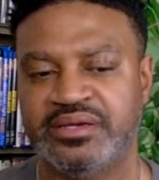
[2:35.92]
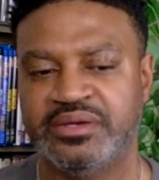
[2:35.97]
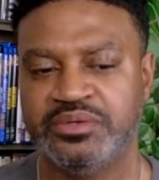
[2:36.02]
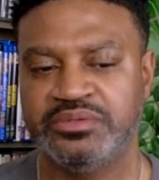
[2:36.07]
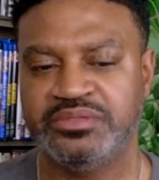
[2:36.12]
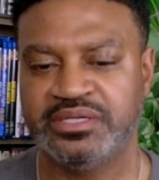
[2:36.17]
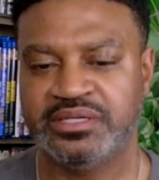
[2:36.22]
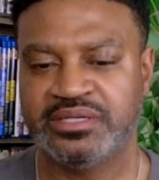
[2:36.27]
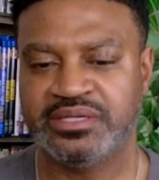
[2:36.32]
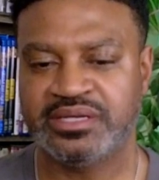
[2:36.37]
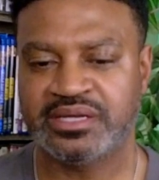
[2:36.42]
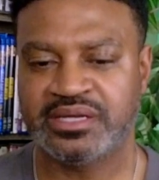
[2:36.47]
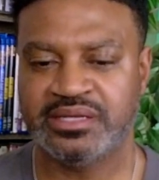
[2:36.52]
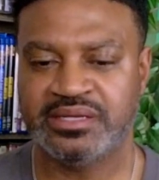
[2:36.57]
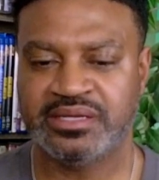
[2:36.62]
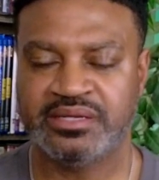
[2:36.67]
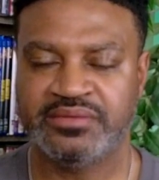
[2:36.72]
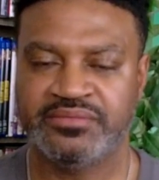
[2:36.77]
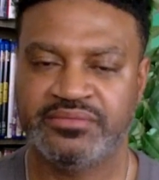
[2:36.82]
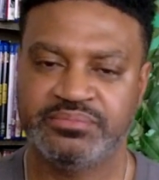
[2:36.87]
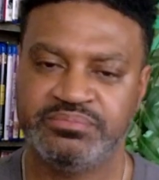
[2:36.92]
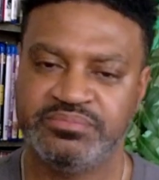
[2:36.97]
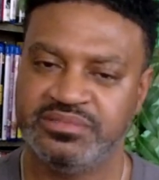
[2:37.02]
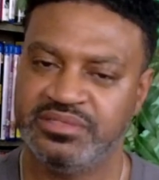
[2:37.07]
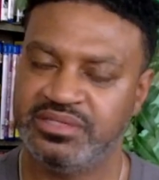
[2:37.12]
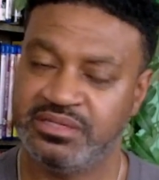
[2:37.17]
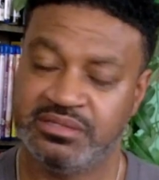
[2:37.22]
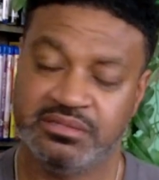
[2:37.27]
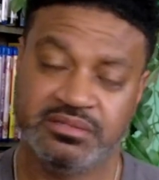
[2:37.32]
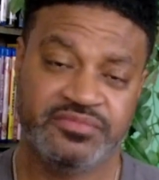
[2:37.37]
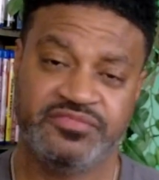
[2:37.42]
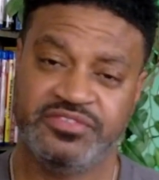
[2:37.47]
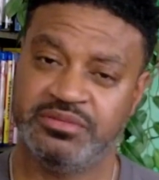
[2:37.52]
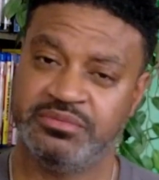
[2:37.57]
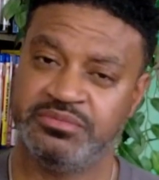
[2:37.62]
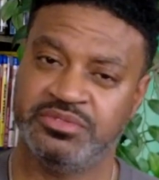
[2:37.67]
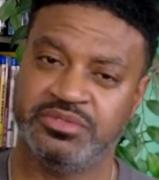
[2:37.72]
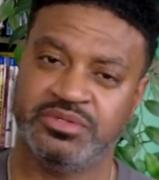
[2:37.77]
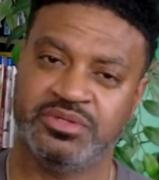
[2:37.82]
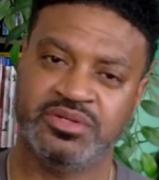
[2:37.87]
who did like a lot of other
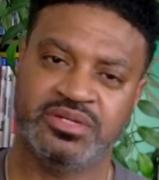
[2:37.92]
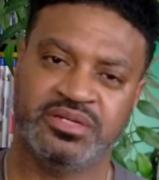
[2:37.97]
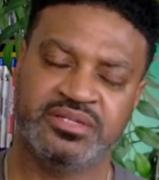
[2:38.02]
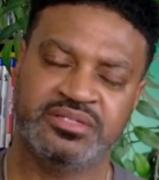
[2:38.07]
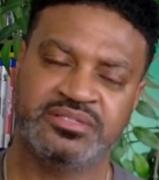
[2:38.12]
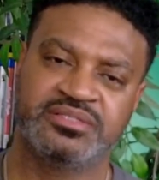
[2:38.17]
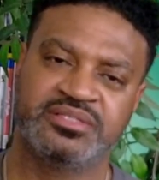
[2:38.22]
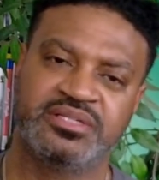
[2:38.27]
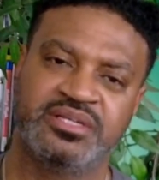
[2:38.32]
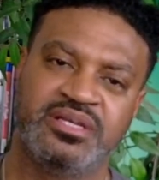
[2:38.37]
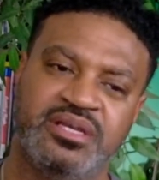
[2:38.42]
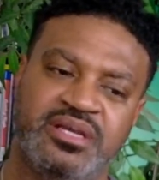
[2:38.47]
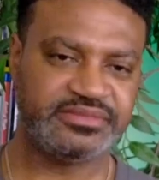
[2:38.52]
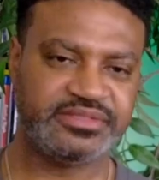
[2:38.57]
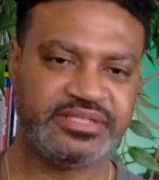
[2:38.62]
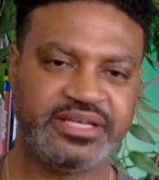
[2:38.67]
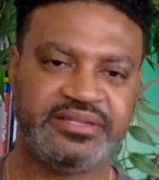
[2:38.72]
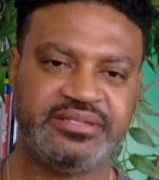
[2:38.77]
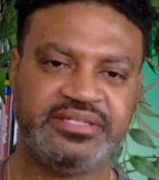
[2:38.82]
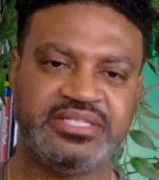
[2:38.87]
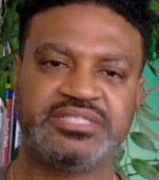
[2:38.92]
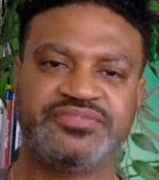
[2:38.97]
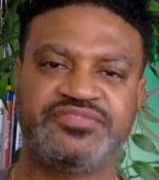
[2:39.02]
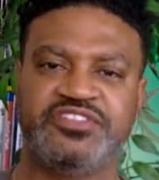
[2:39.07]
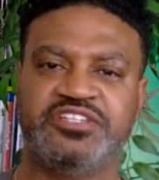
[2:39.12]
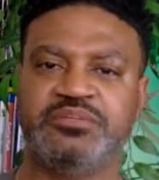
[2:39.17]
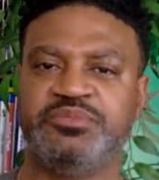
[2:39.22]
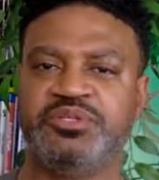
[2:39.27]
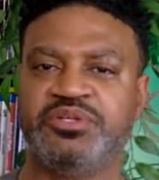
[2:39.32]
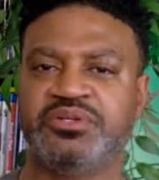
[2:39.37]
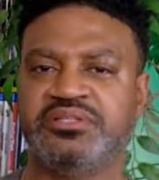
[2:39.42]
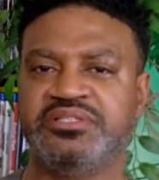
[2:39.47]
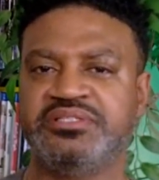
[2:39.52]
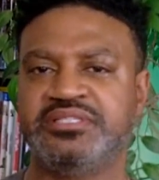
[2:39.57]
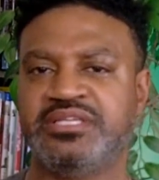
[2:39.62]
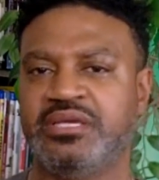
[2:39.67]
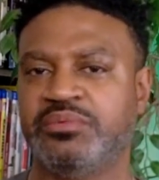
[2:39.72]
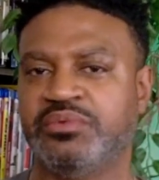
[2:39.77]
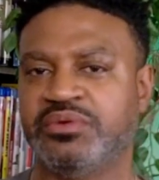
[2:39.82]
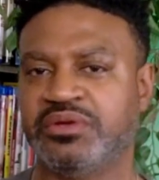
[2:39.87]
film noirs. In this film, you can
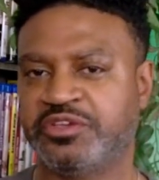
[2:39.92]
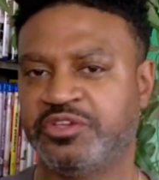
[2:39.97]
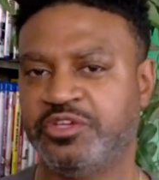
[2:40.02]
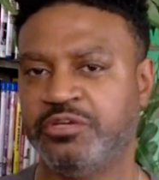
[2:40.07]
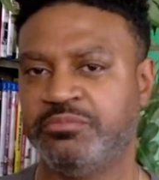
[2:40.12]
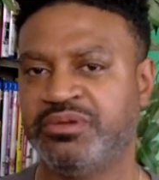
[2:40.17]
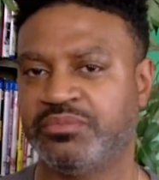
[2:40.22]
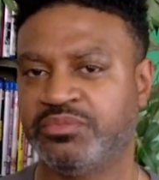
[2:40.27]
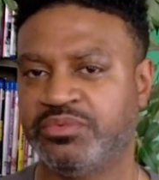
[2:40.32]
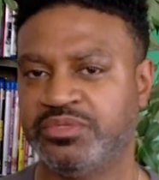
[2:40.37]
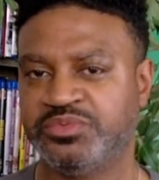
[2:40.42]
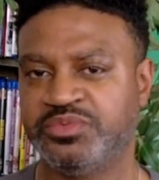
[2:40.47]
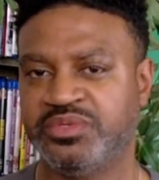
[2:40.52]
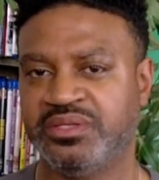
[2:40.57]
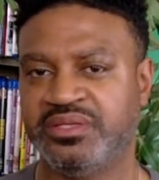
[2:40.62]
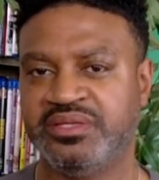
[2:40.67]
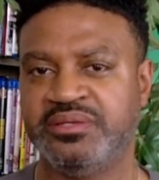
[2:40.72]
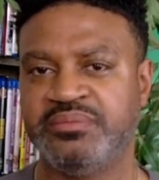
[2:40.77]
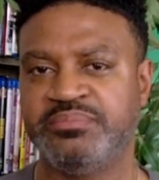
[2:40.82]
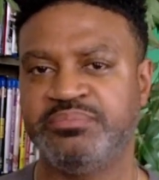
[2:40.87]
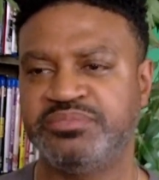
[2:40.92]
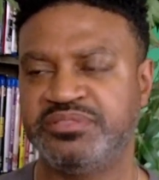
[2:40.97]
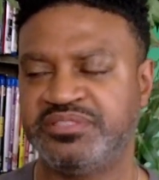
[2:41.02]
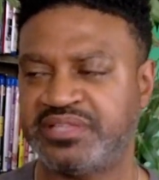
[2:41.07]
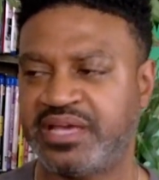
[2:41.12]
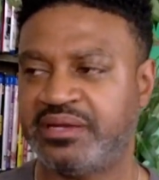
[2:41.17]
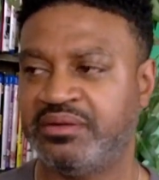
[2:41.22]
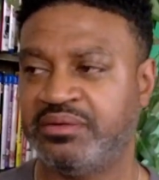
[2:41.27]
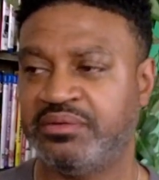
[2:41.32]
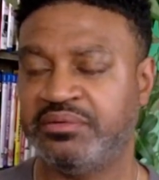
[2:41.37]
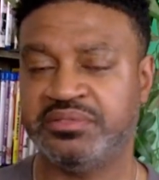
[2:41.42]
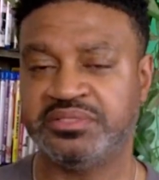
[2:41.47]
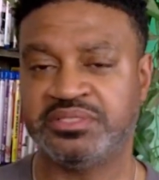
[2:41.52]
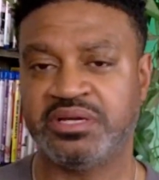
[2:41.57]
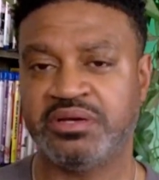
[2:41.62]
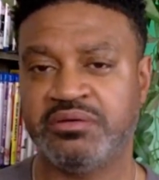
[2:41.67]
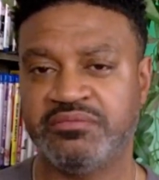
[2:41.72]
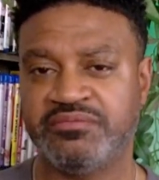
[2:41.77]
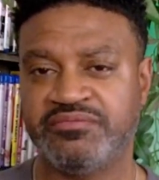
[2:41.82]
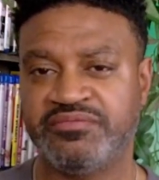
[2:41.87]
see where Kubrick was really standing on his
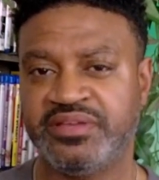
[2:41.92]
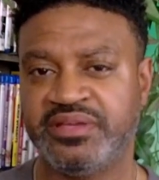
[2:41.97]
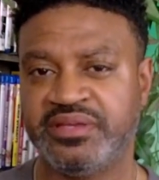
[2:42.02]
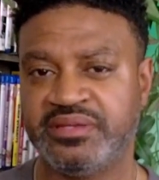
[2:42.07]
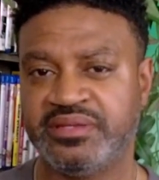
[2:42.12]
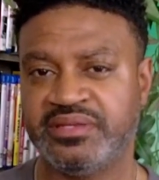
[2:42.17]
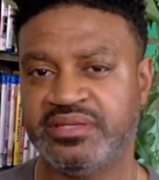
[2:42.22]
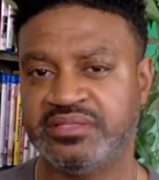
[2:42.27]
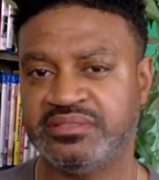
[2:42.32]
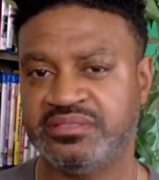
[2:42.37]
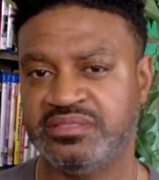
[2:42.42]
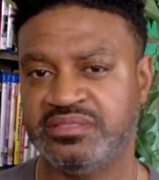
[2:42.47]
own feet as a